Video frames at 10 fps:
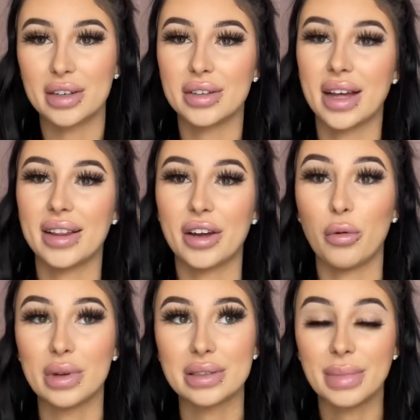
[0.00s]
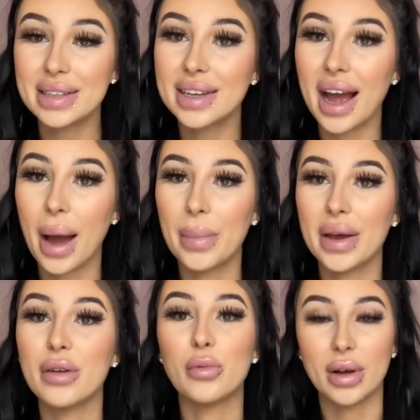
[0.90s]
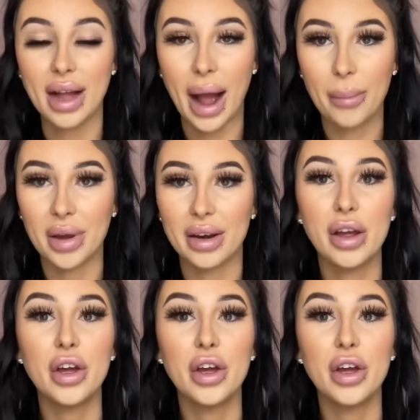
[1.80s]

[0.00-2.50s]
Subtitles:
that what's meant to happen will happen.